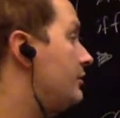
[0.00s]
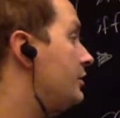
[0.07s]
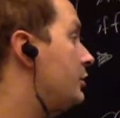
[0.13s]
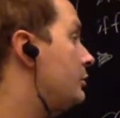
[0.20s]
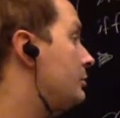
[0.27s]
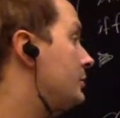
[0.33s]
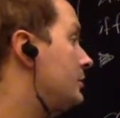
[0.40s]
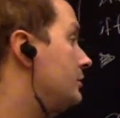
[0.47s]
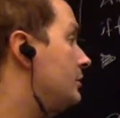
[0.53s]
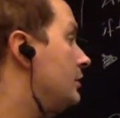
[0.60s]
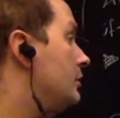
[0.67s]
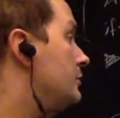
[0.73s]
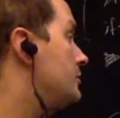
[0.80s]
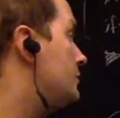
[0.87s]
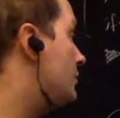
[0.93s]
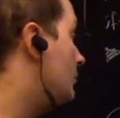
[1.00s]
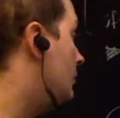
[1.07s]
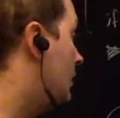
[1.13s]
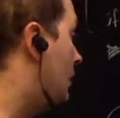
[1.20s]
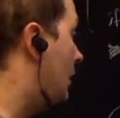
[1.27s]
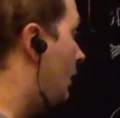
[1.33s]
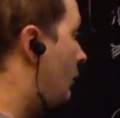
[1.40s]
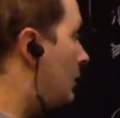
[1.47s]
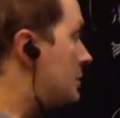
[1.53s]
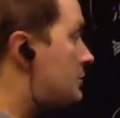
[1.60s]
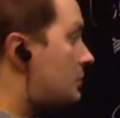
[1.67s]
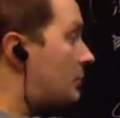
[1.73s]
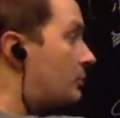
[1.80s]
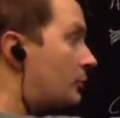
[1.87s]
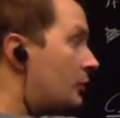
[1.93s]
open and closed. So once we
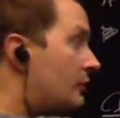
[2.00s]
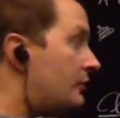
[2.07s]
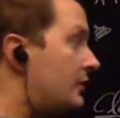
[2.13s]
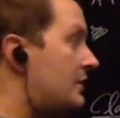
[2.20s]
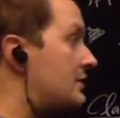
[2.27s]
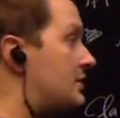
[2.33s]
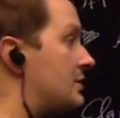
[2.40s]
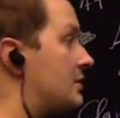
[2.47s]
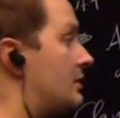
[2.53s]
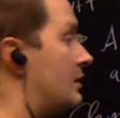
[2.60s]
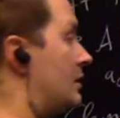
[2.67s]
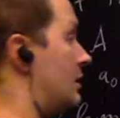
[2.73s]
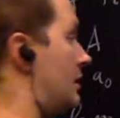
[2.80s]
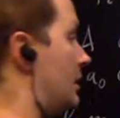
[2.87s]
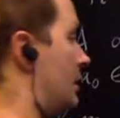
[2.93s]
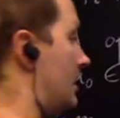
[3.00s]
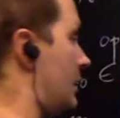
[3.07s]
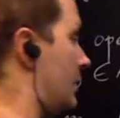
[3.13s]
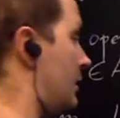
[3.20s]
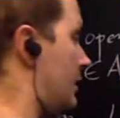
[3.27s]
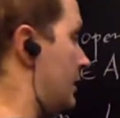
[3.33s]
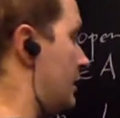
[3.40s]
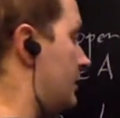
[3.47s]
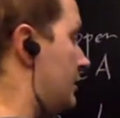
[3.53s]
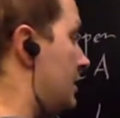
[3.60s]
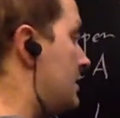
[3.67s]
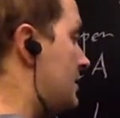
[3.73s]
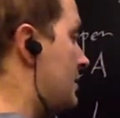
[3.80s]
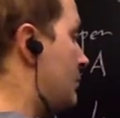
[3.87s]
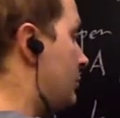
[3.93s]
prove this,
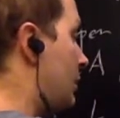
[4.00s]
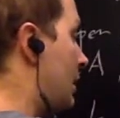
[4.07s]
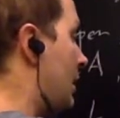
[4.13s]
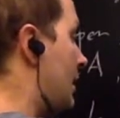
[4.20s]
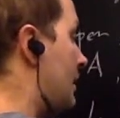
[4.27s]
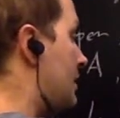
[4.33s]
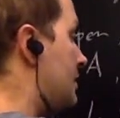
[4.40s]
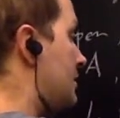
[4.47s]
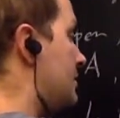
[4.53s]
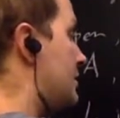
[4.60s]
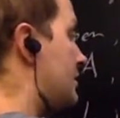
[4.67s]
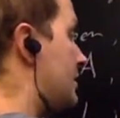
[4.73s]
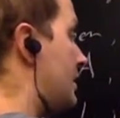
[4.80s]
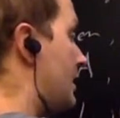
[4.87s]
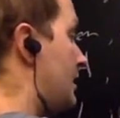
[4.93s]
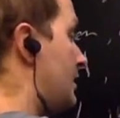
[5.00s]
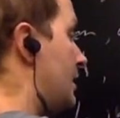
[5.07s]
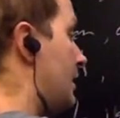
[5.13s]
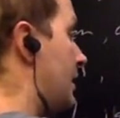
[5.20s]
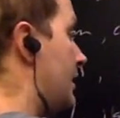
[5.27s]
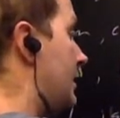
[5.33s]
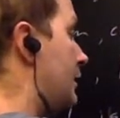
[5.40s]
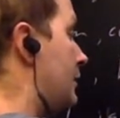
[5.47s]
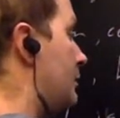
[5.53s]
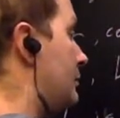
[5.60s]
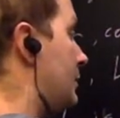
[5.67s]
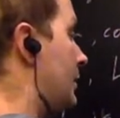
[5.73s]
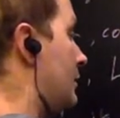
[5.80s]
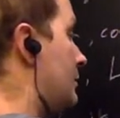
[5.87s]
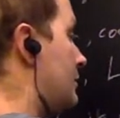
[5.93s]
this implies that L
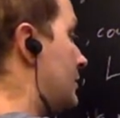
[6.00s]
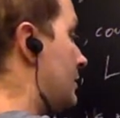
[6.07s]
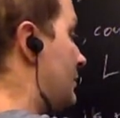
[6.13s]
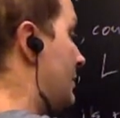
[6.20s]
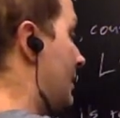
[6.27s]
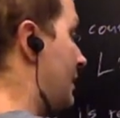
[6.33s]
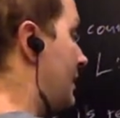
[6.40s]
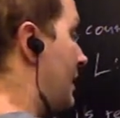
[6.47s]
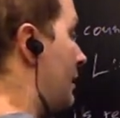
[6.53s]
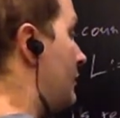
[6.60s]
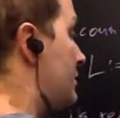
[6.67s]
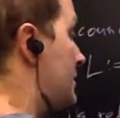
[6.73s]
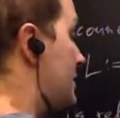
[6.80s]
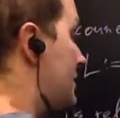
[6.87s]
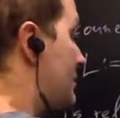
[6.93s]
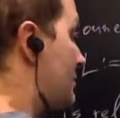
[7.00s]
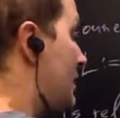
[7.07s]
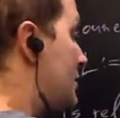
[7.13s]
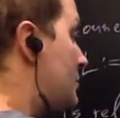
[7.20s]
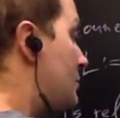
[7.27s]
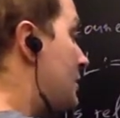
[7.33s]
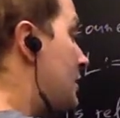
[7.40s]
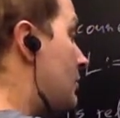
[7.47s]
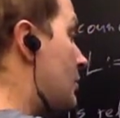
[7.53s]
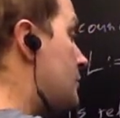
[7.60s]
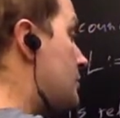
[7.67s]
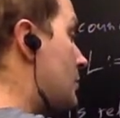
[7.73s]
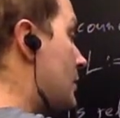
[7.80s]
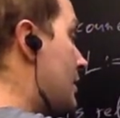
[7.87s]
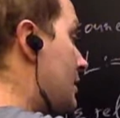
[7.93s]
must be equal to
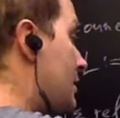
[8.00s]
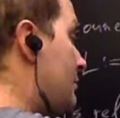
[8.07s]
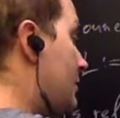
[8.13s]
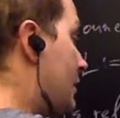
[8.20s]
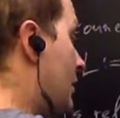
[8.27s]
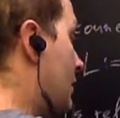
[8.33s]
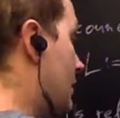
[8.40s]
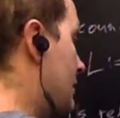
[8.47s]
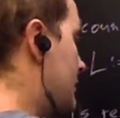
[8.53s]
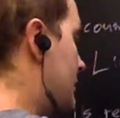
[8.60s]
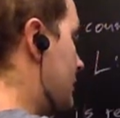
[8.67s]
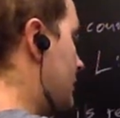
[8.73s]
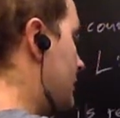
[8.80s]
A because